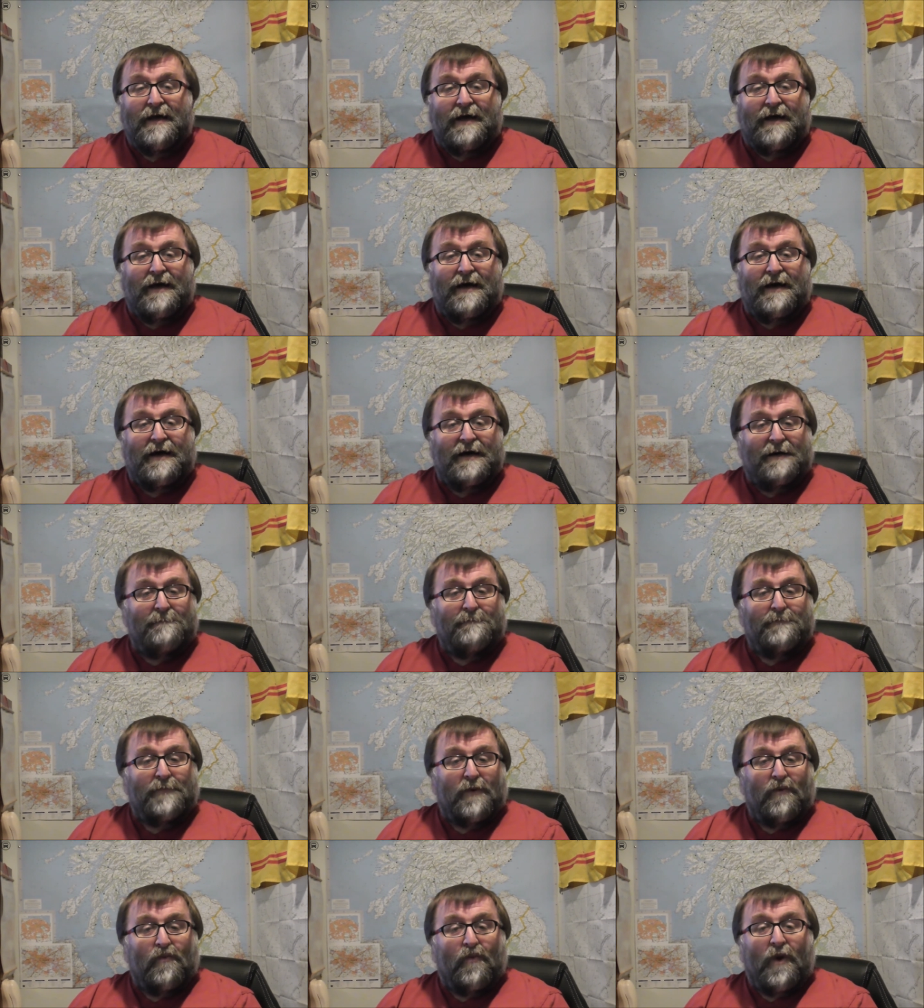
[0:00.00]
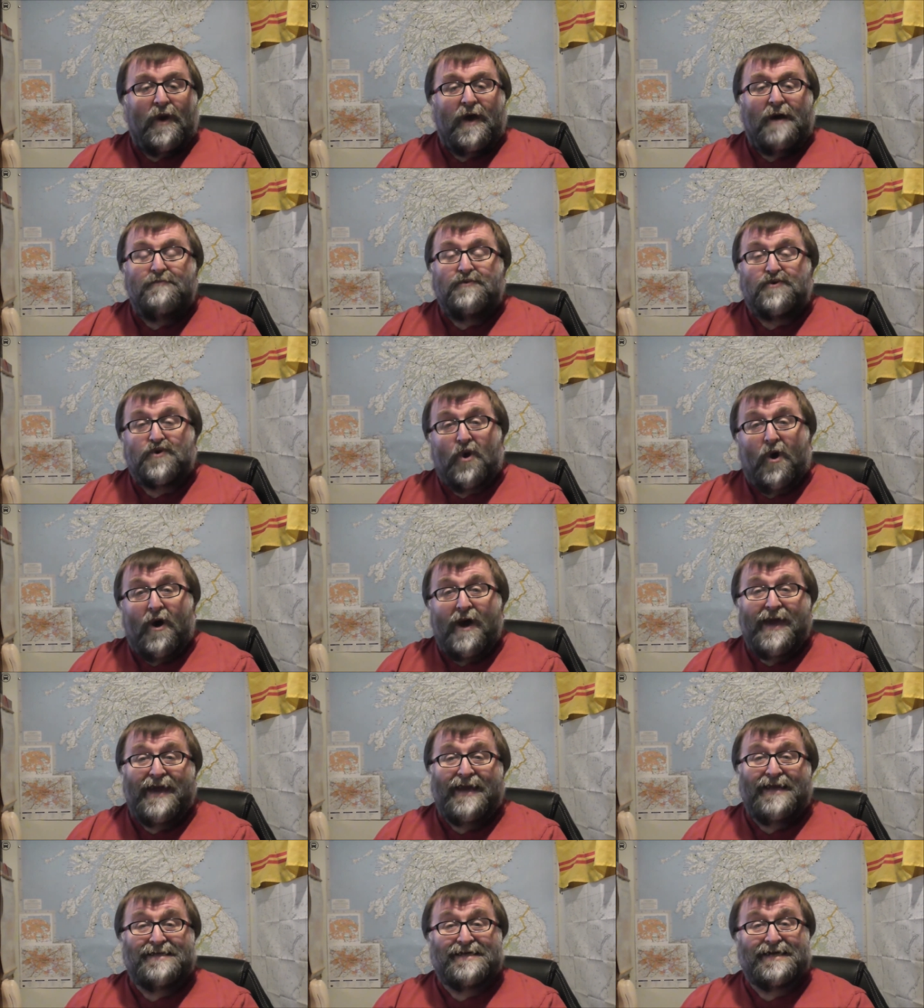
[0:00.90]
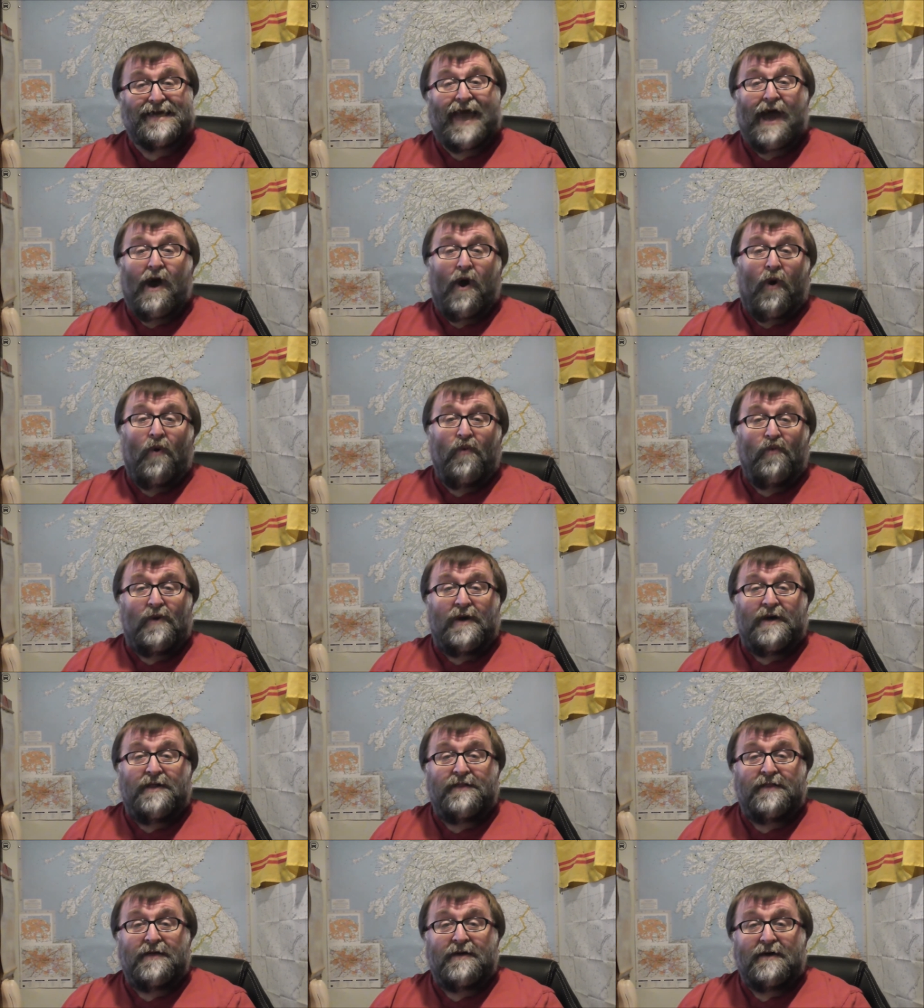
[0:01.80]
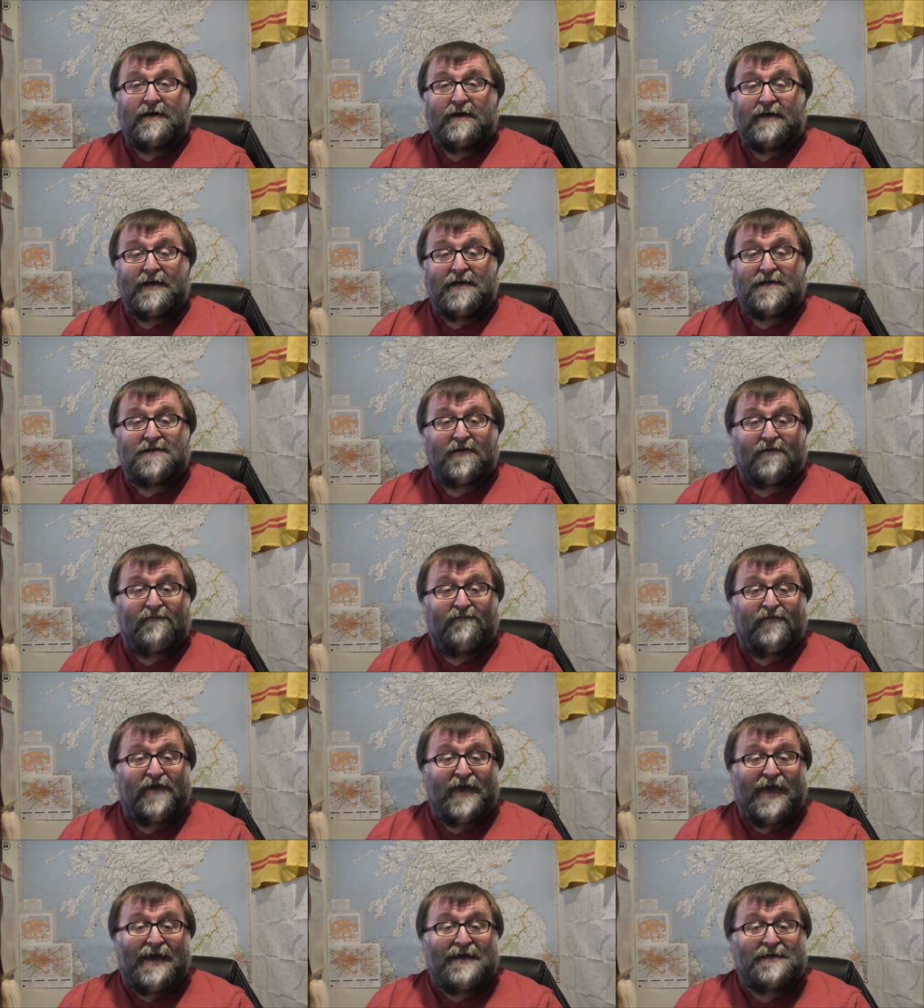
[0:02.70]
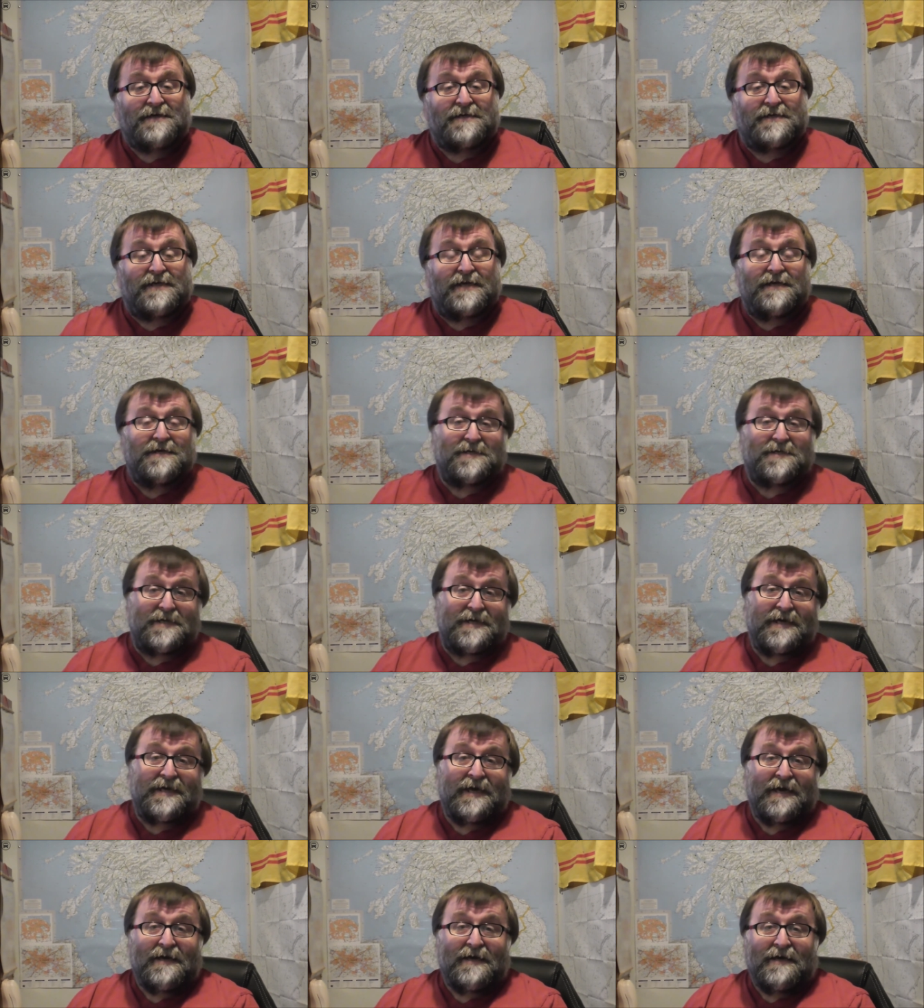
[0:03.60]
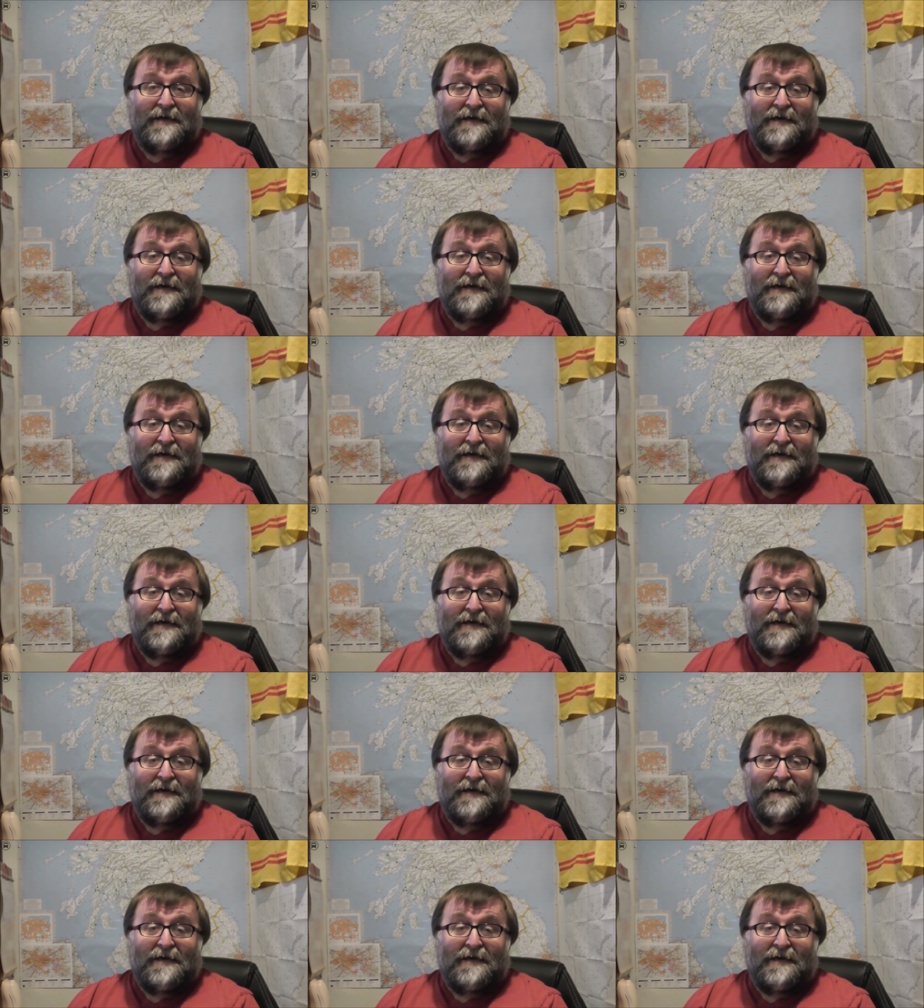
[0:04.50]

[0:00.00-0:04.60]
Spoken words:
One I'm trying to get on with is VSDC,